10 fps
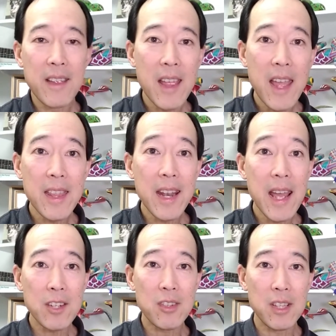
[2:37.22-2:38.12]
and then
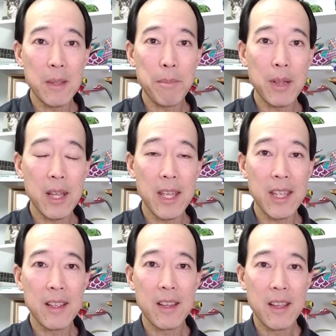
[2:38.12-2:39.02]
actually
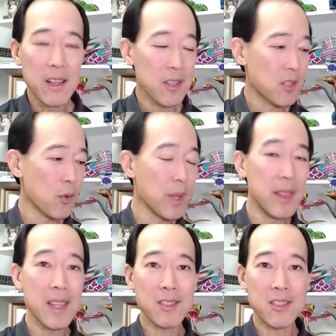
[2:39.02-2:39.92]
play. So in
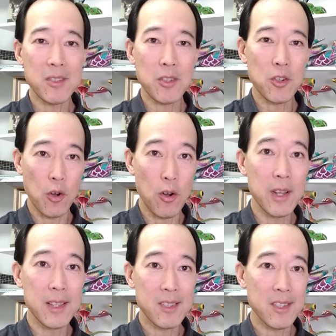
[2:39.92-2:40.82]
this
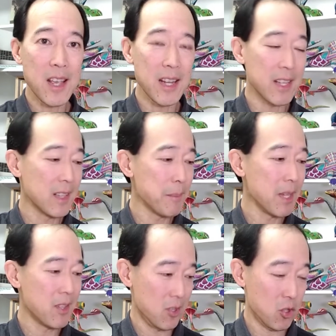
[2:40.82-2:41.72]
current setting, let
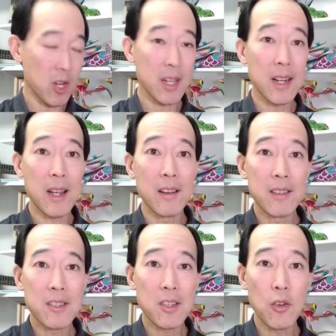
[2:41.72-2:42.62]
me check it out.
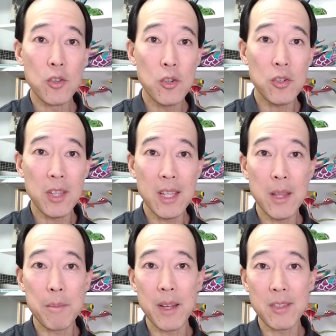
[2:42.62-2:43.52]
So usually the
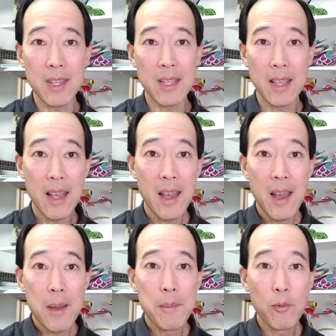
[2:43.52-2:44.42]
buzzing
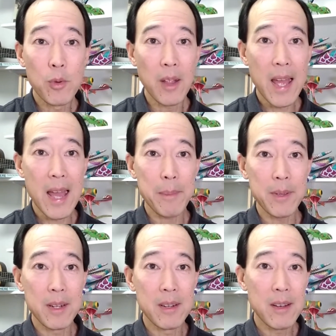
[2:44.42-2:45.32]
will
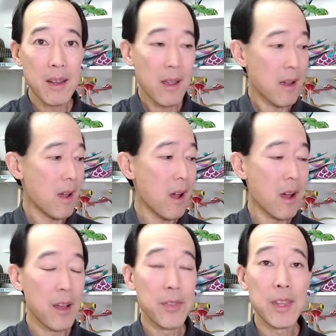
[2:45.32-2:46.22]
happen
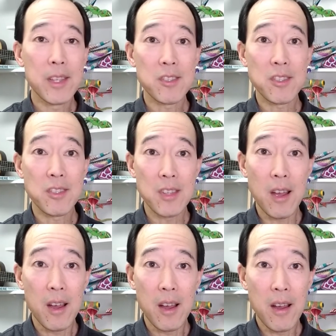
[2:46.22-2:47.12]
on
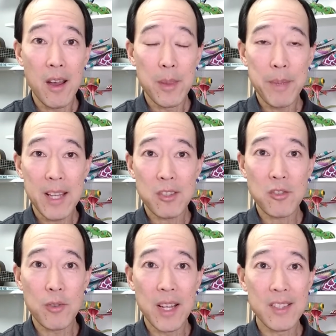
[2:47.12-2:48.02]
the bass
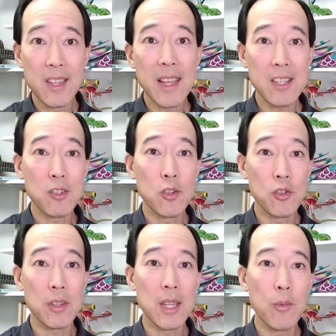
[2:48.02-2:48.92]
strings, and that's
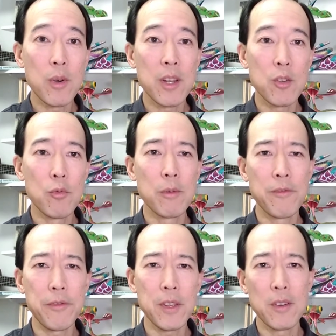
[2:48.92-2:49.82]
usually where you will
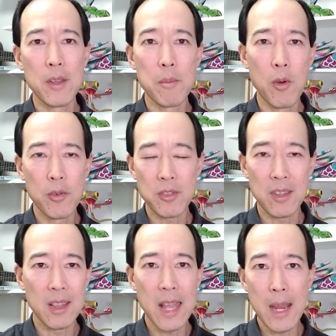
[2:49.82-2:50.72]
feel the most
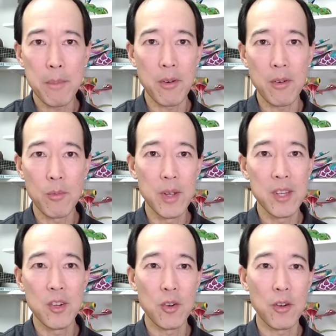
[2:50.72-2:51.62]
labor when
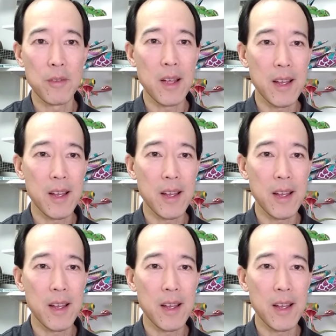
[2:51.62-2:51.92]
you're